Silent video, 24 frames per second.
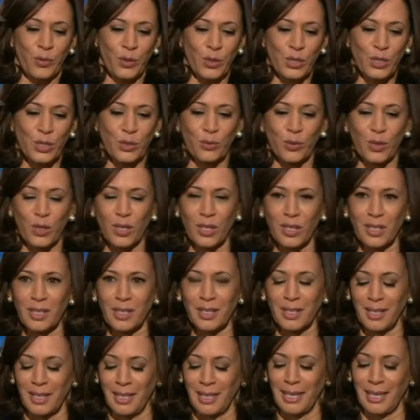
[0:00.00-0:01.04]
First of
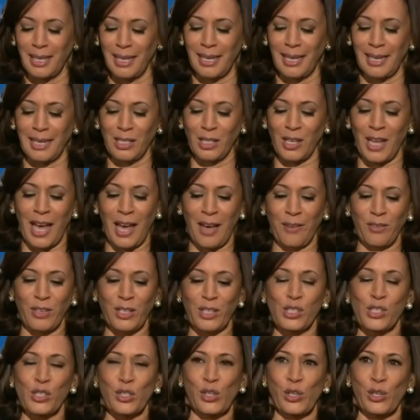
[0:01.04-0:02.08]
all,
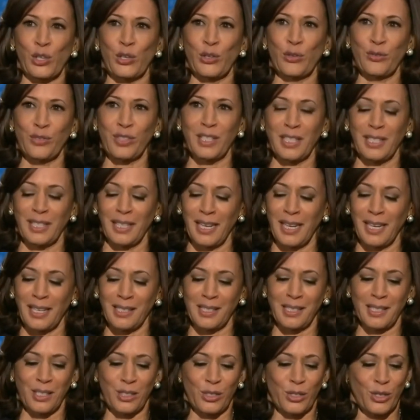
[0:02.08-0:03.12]
having served
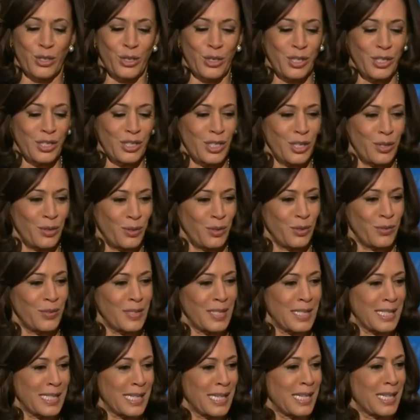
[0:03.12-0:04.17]
as the Attorney General
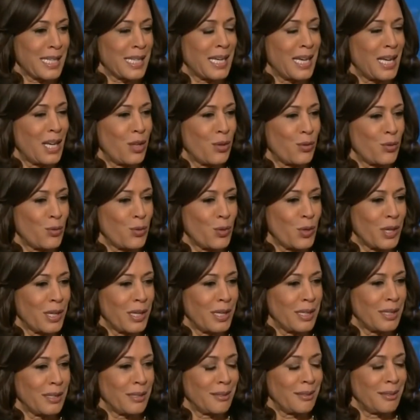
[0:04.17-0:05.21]
of the state of
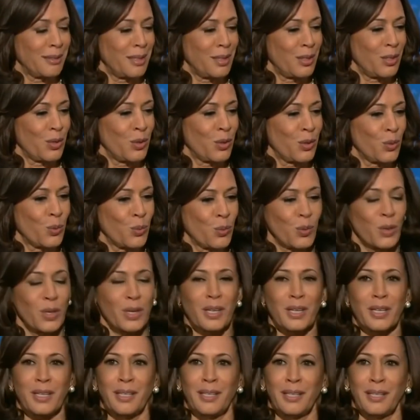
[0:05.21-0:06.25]
California, the
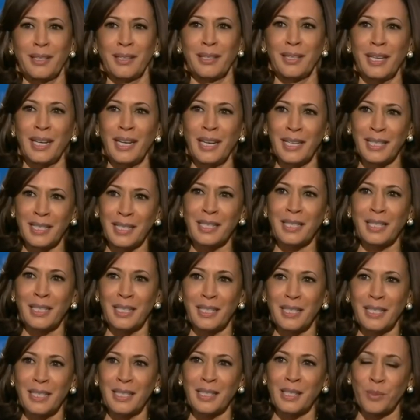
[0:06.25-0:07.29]
work that I
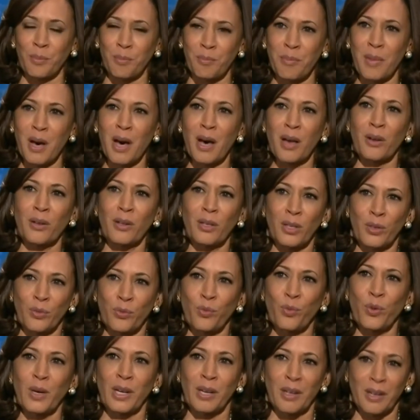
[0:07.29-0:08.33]
did is a model
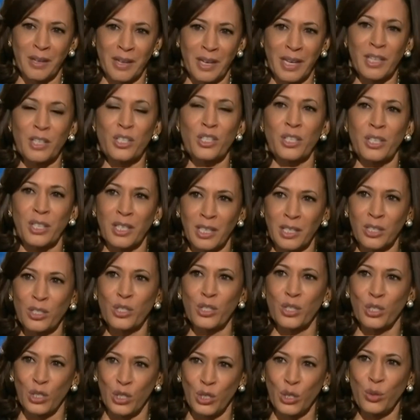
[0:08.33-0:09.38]
of what our nation
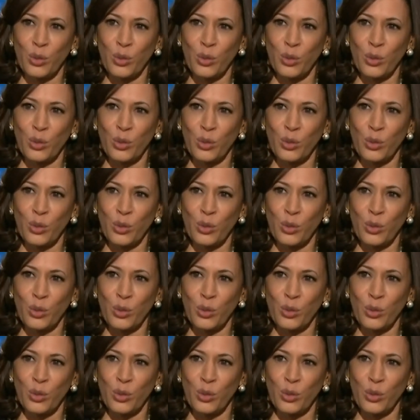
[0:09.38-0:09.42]
needs to